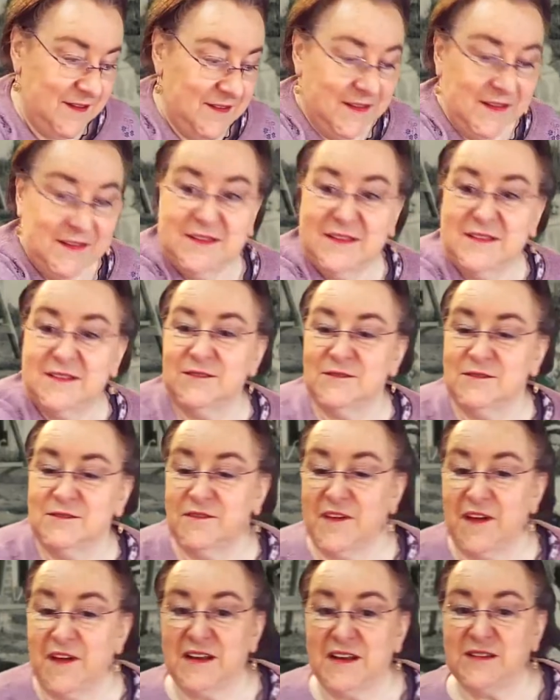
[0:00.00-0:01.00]
This is
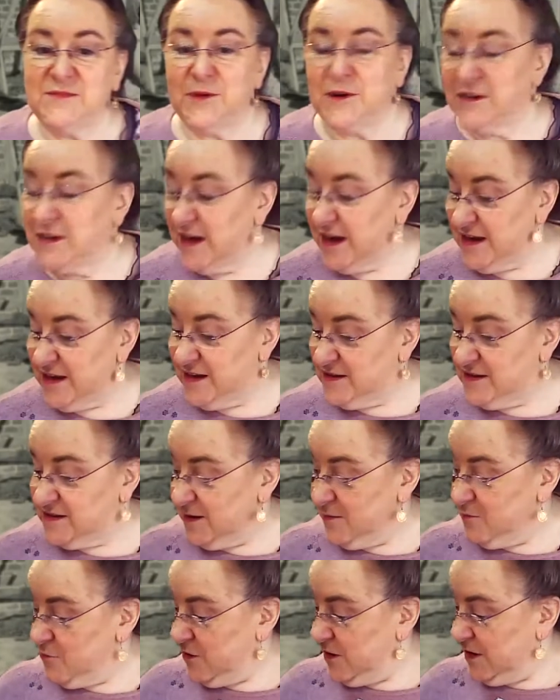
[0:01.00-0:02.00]
fairly spontaneous.
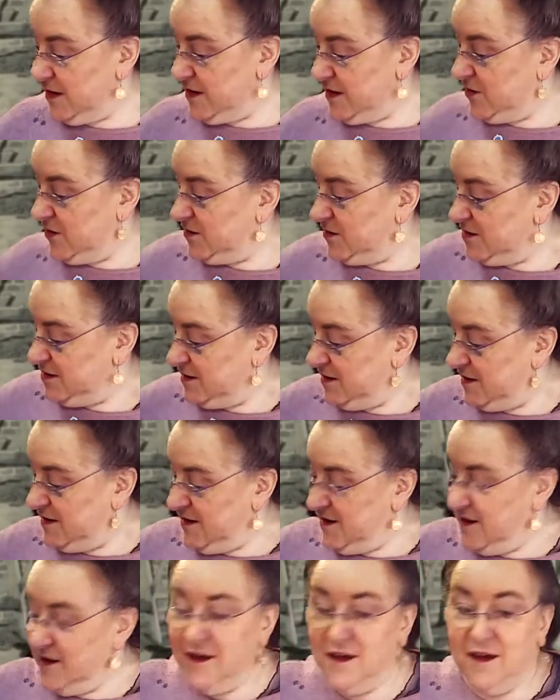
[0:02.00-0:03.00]
I'm really not.
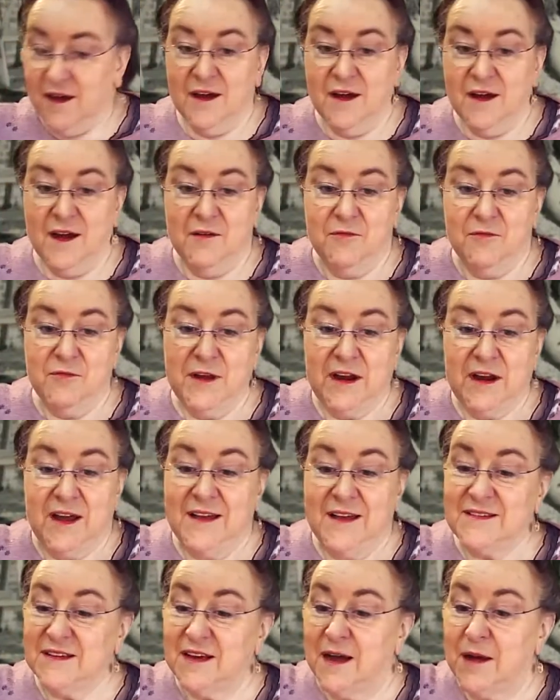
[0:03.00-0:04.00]
I
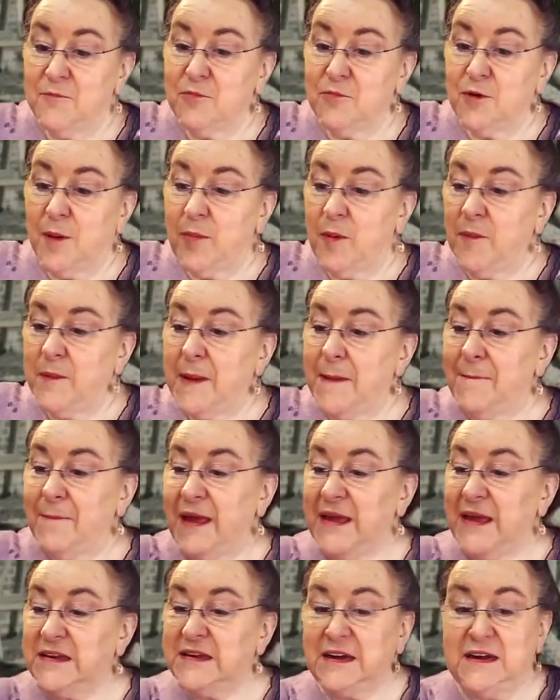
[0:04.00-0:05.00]
realize I'm probably
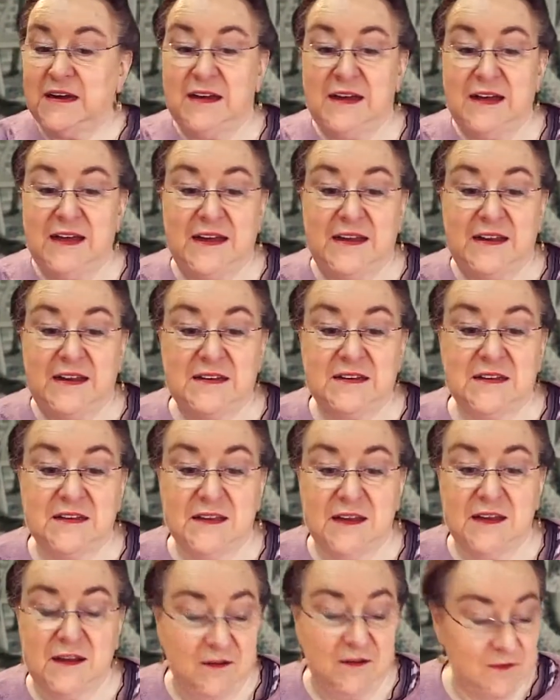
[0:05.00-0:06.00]
better at
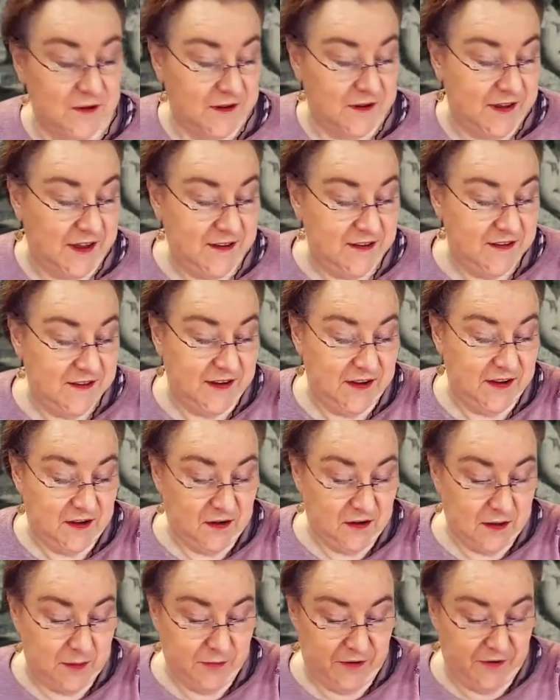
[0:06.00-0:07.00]
the. Okay, it's 10
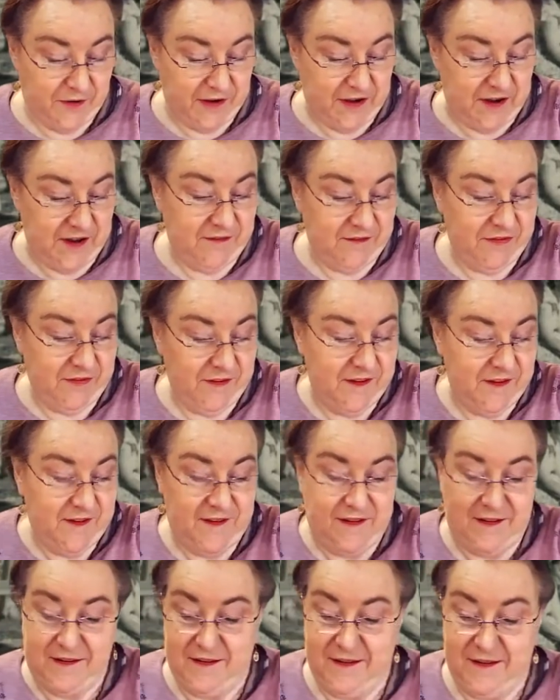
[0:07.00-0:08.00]
o'clock. I'm going live.
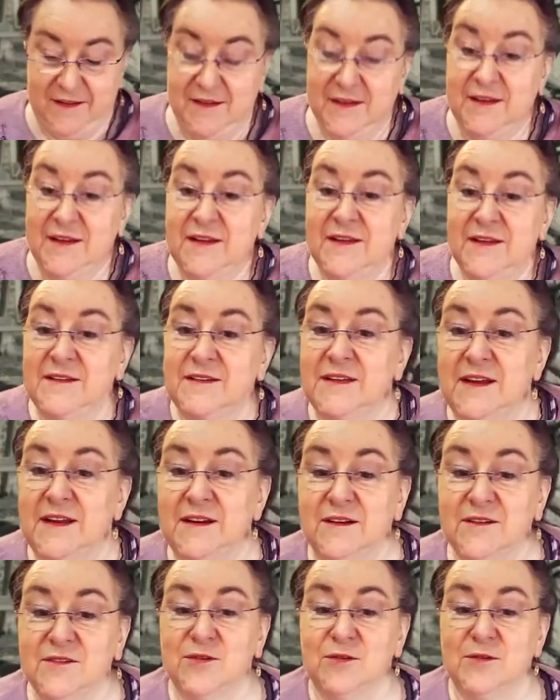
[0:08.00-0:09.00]
And
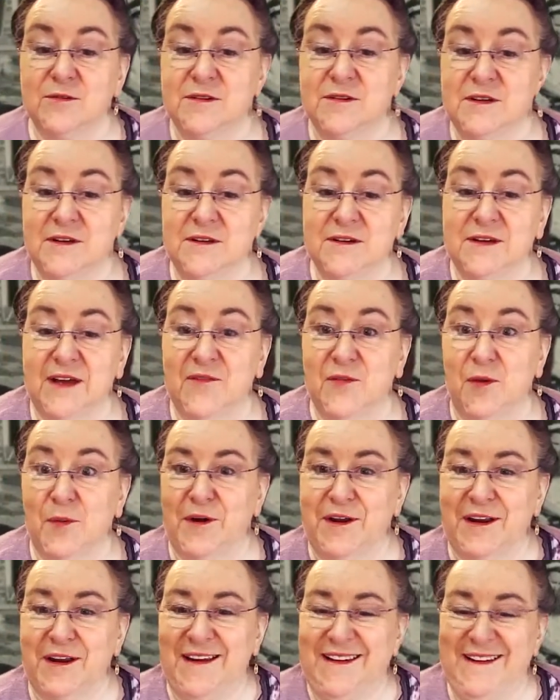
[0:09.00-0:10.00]
I'll talk to
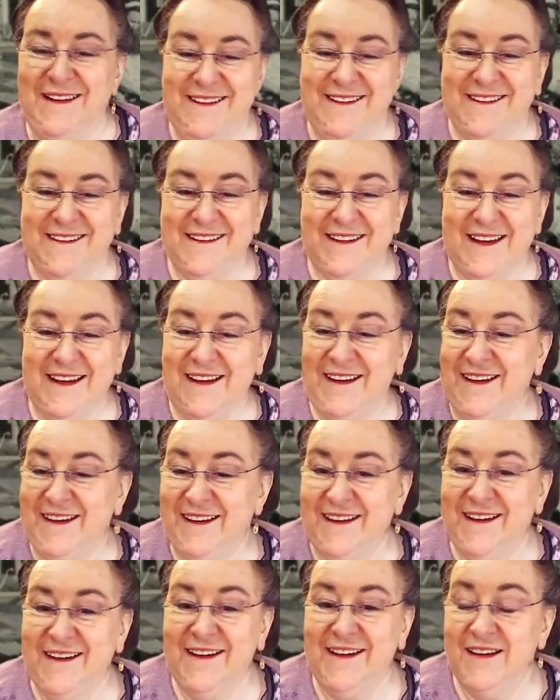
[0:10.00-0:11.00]
everybody. Okay,
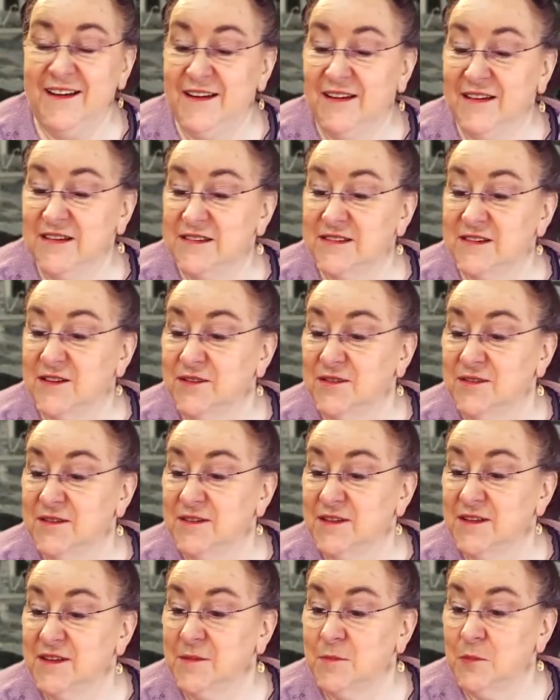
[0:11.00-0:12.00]
so
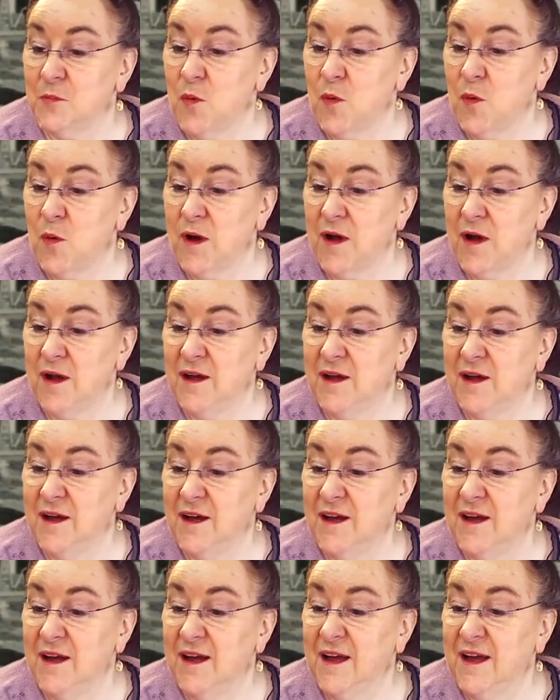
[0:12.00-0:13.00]
the more
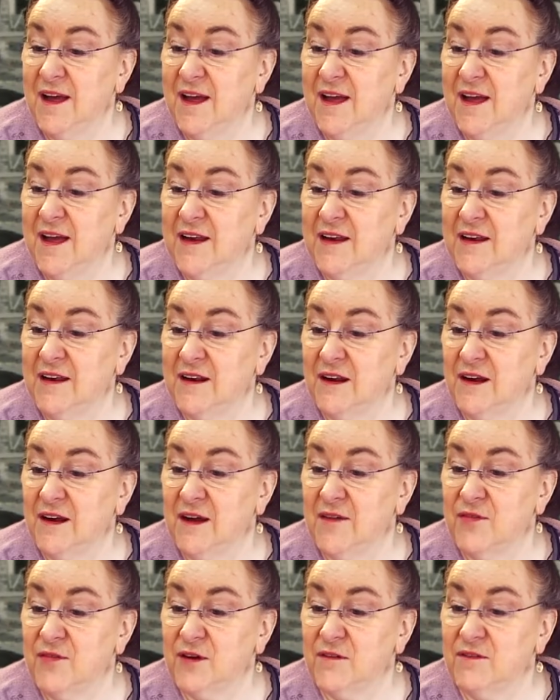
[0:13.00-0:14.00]
and
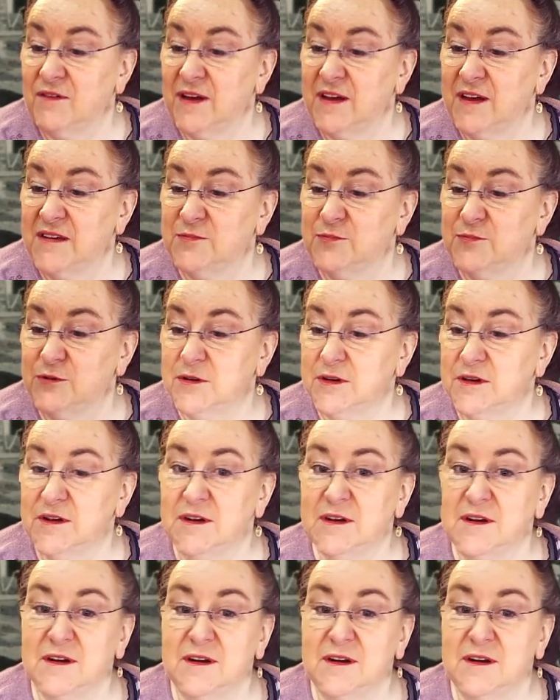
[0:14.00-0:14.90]
live on Facebook.